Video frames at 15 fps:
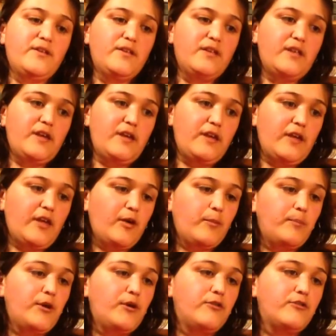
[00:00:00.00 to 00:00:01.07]

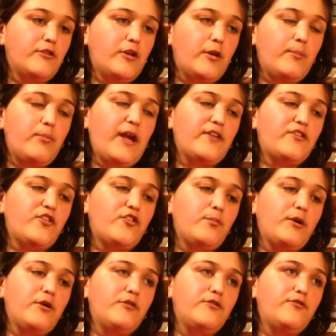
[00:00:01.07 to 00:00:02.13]
or a practice
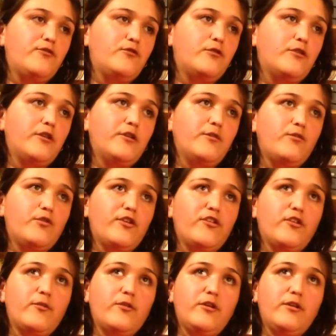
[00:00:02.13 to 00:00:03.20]
mode for
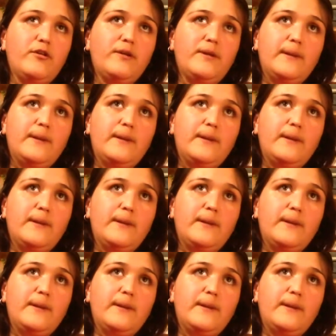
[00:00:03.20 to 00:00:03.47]
VoiceOver.